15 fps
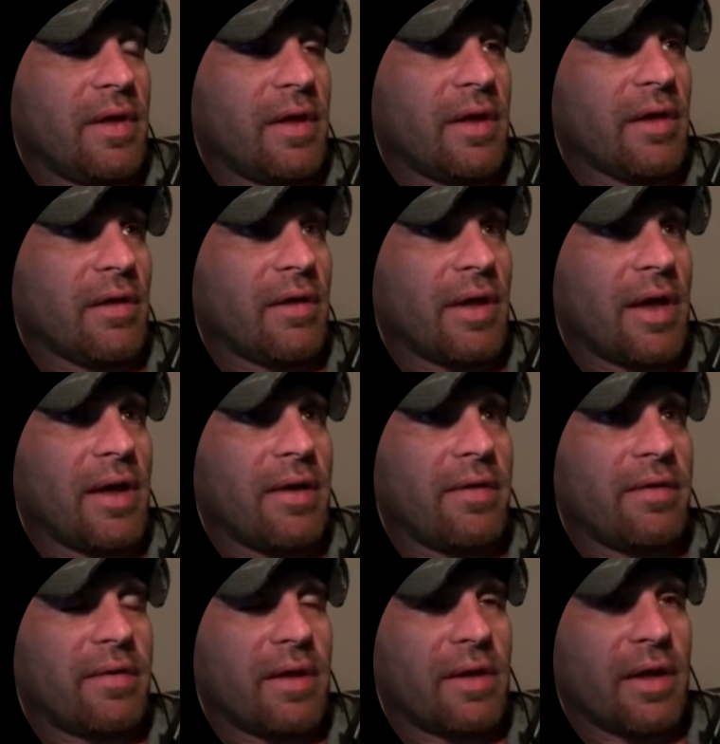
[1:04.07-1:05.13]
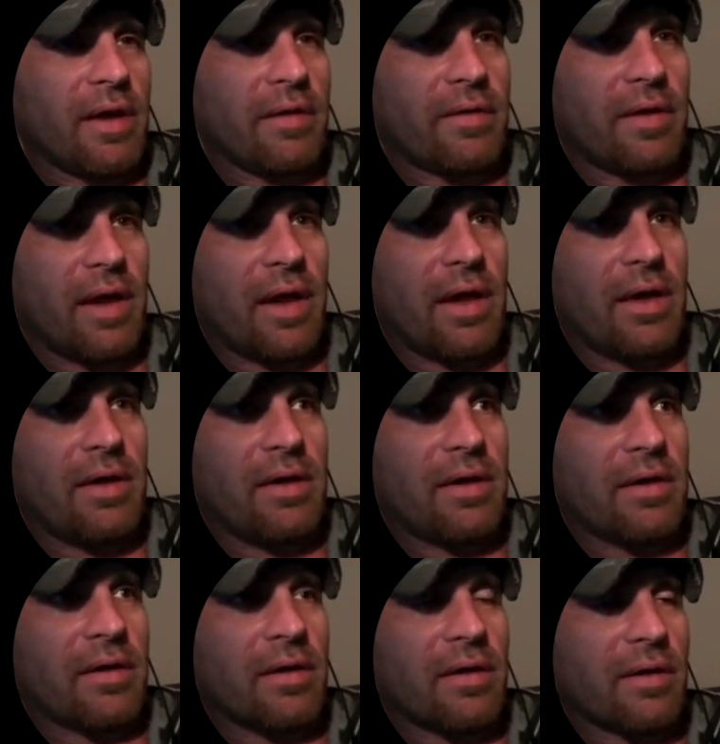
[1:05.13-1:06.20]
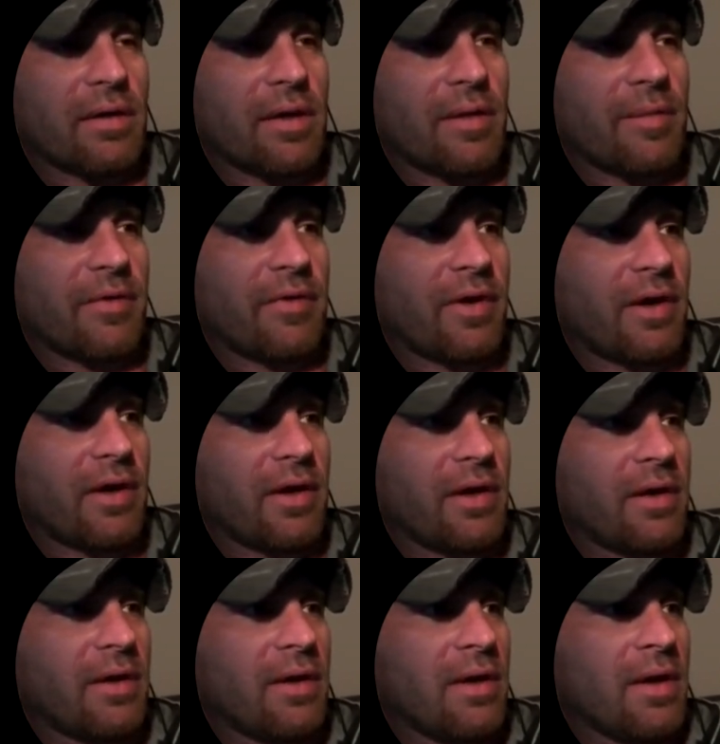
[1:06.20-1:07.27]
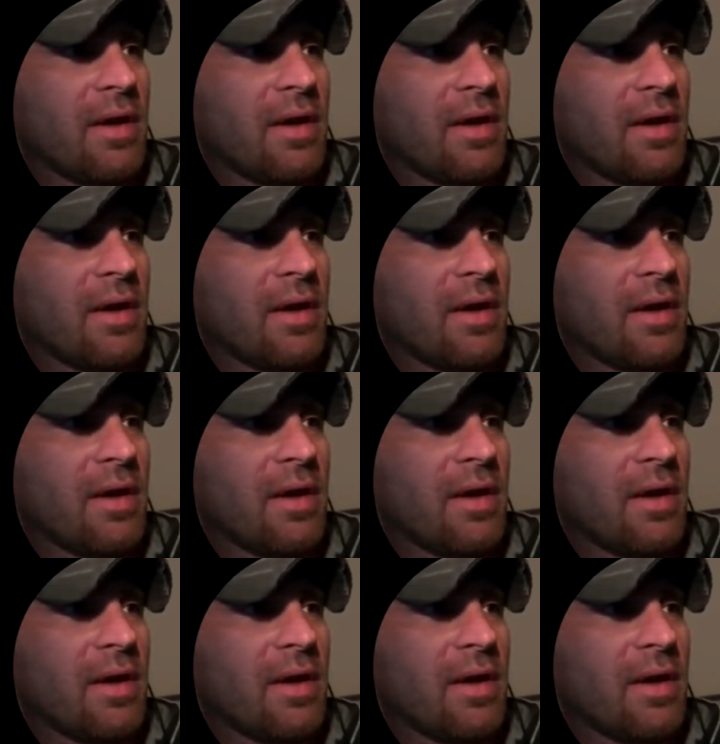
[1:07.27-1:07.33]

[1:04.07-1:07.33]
that yellow line is the glass sky at 100 kilometers high.